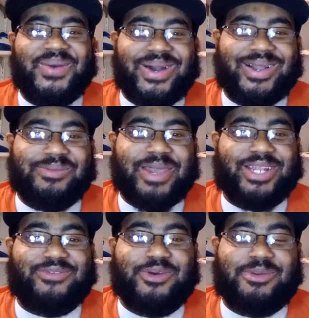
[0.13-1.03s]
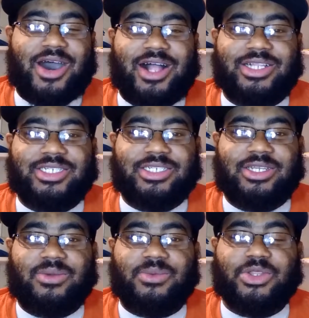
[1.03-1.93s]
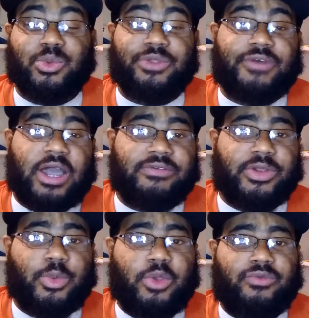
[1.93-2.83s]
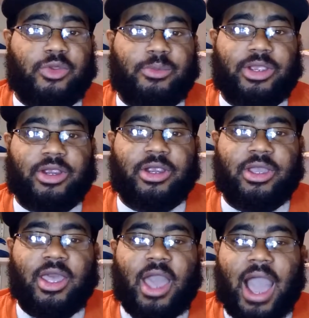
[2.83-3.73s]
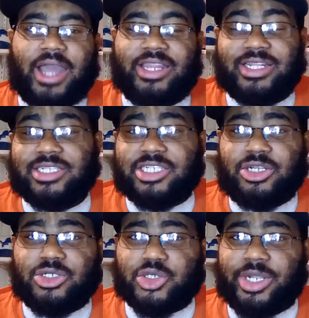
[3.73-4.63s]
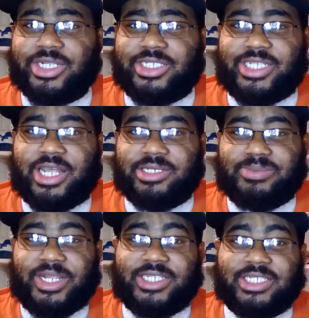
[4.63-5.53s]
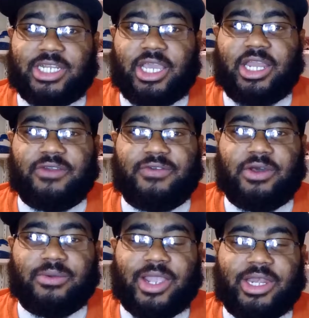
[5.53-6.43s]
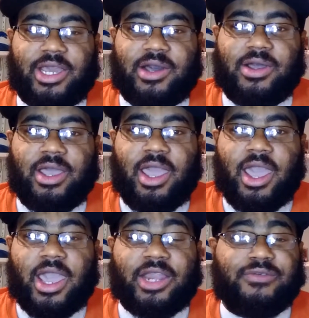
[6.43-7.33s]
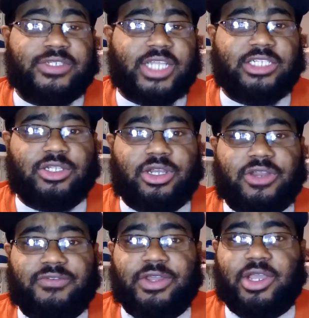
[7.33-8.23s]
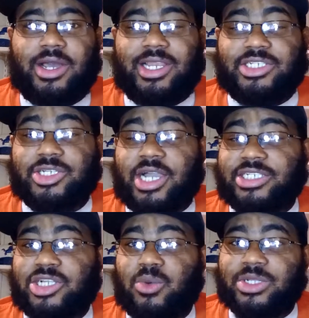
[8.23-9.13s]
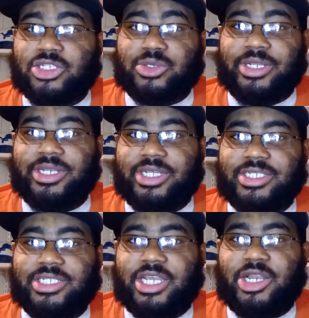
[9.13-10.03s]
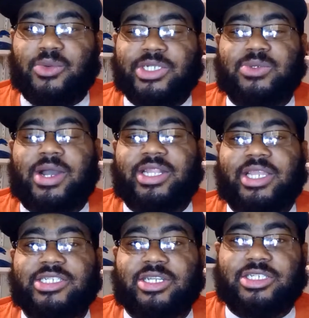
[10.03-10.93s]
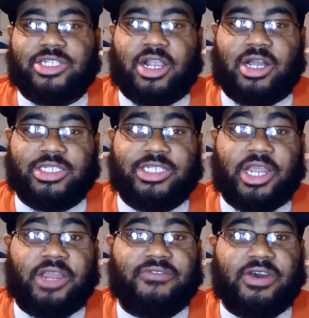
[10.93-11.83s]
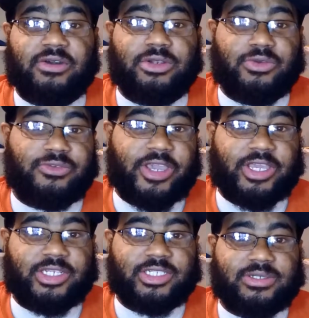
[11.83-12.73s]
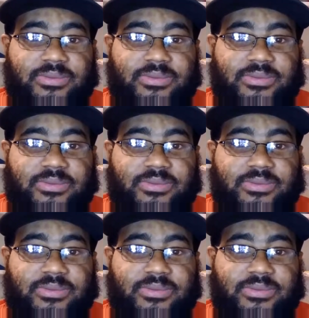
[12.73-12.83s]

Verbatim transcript: Welcome back to Footballology. With Week 5 in the rearview mirror, I think there's a new trend set in place in the NFL right now. And if you stay tuned to the video, I'll let you guys know what the trend is and the reason why I think it's going to start costing the NFL new fans.